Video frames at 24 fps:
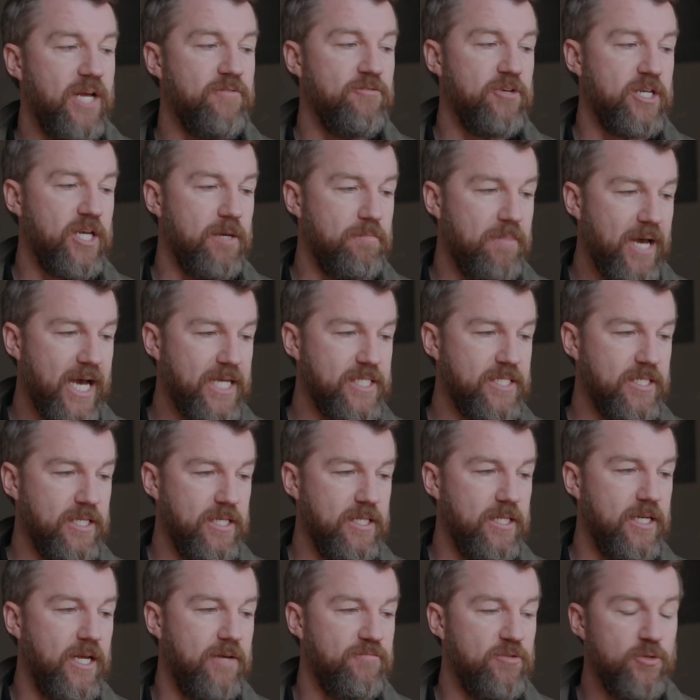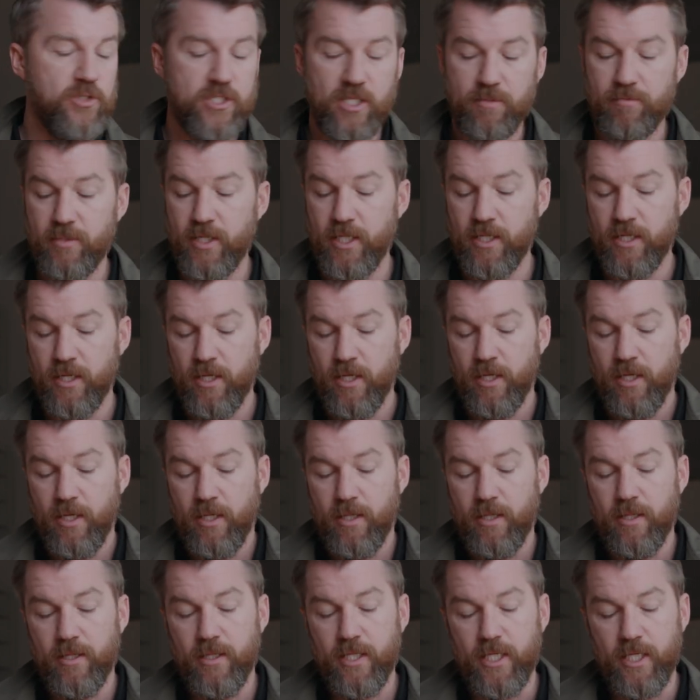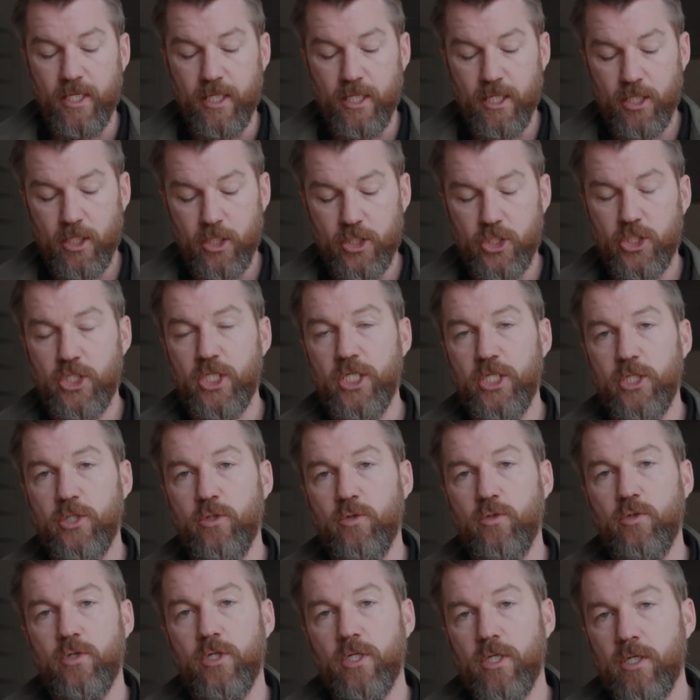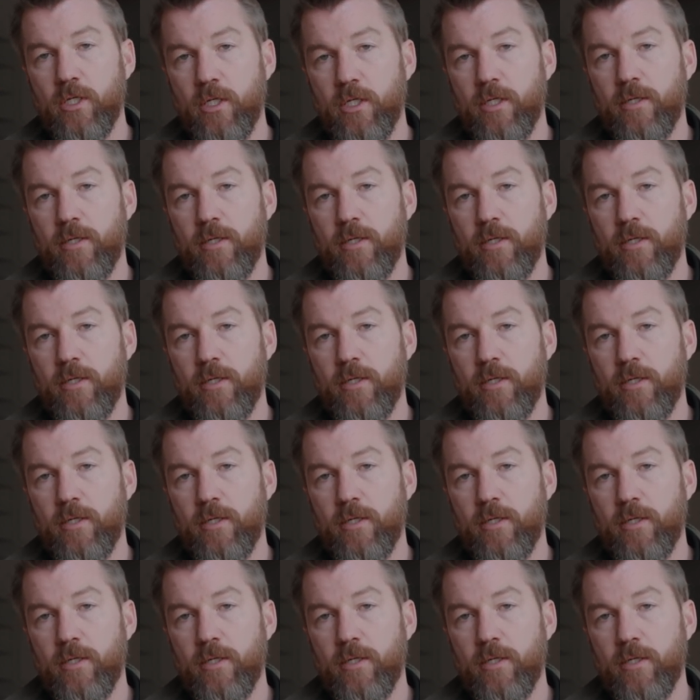every capacity that I've used them in, the little ZHIYUN